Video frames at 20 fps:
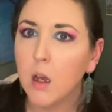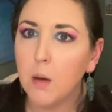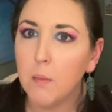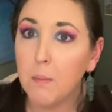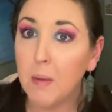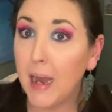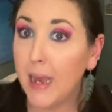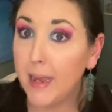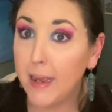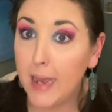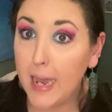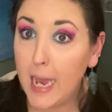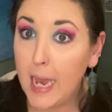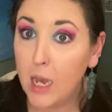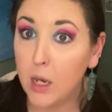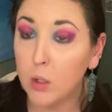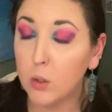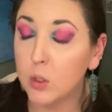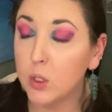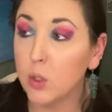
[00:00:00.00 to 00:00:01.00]
buy a
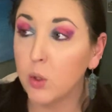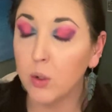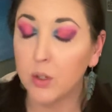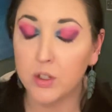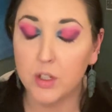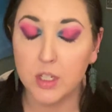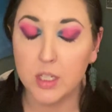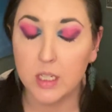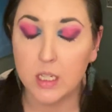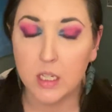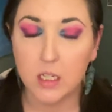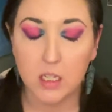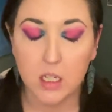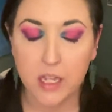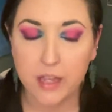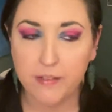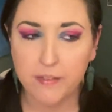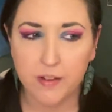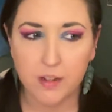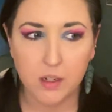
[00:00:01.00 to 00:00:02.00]
house or just
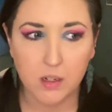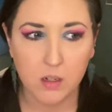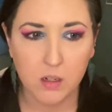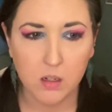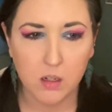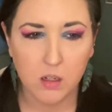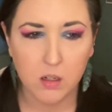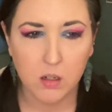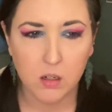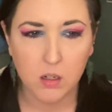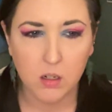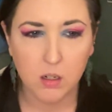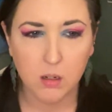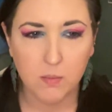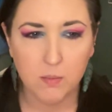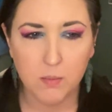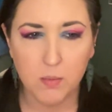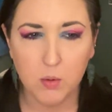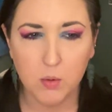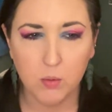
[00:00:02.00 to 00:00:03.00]
even
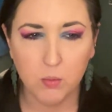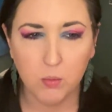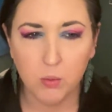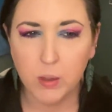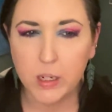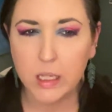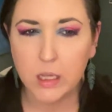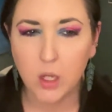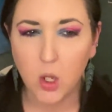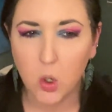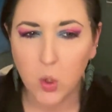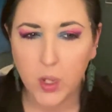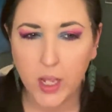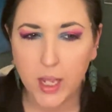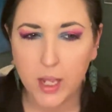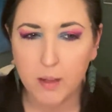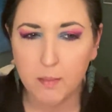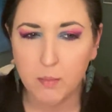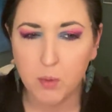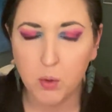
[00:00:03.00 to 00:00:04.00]
mo
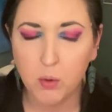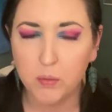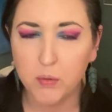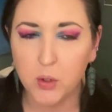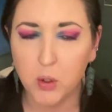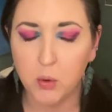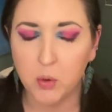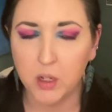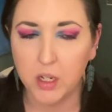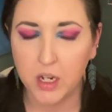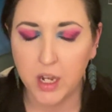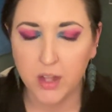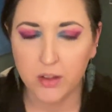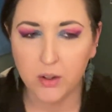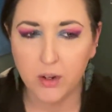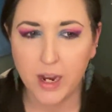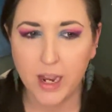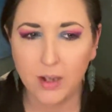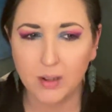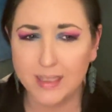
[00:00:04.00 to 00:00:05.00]
relocate move to
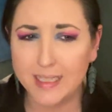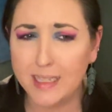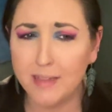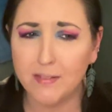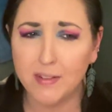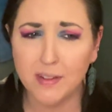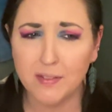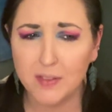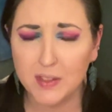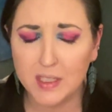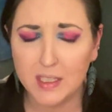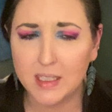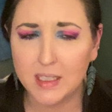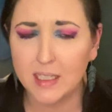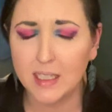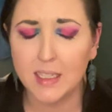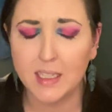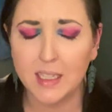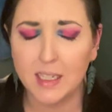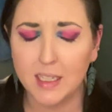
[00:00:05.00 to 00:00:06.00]
another house even if it's
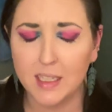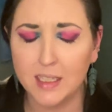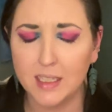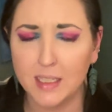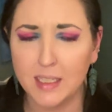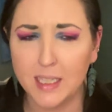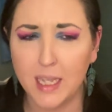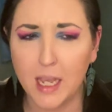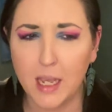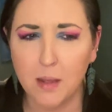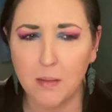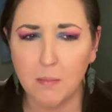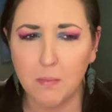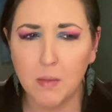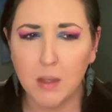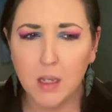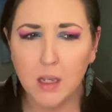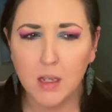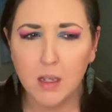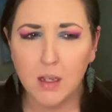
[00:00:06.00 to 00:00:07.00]
in the same
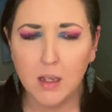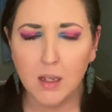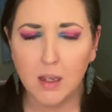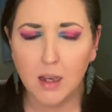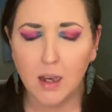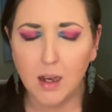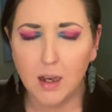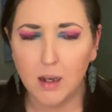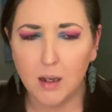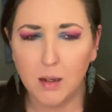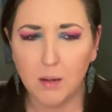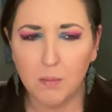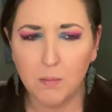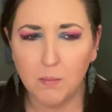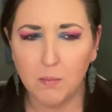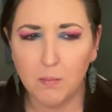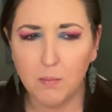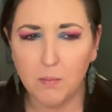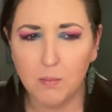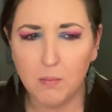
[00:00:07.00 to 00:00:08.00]

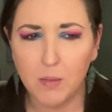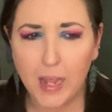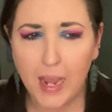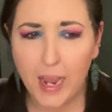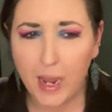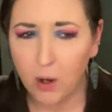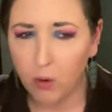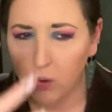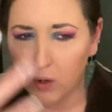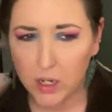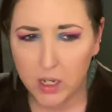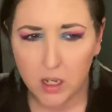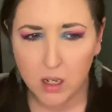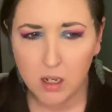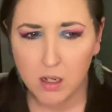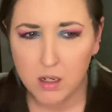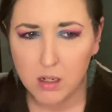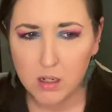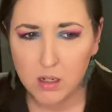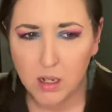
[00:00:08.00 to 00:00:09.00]
um,
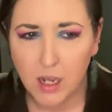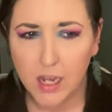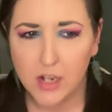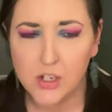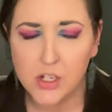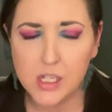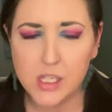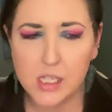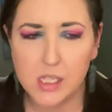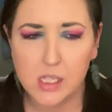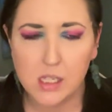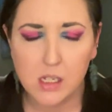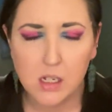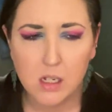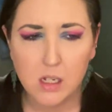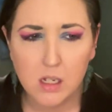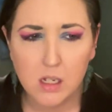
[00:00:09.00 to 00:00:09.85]
area I just